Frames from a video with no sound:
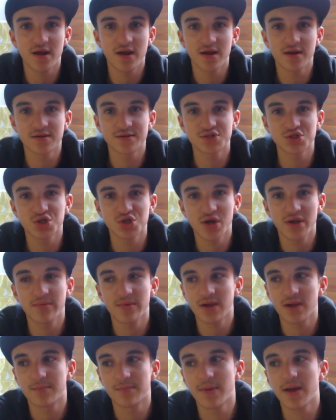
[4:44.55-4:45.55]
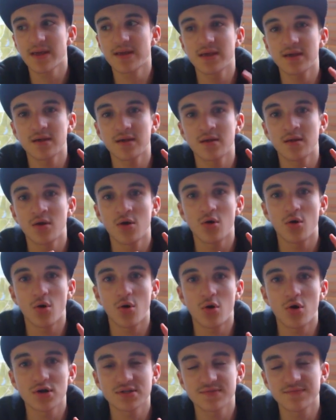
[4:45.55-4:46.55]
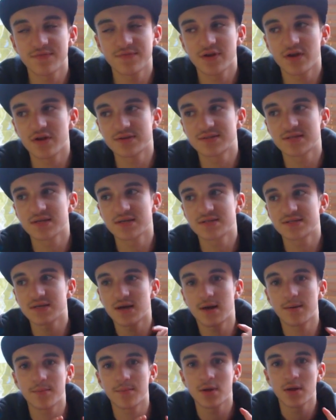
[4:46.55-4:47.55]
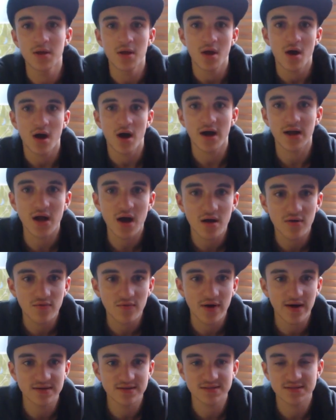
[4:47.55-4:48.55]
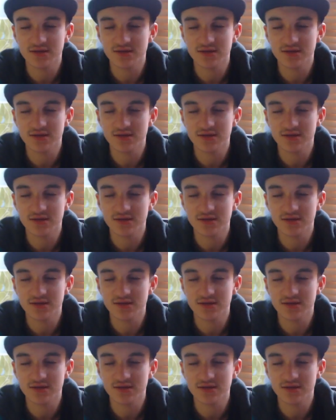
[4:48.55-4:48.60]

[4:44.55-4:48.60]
and streaming and making awesome videos that um, I can't wait.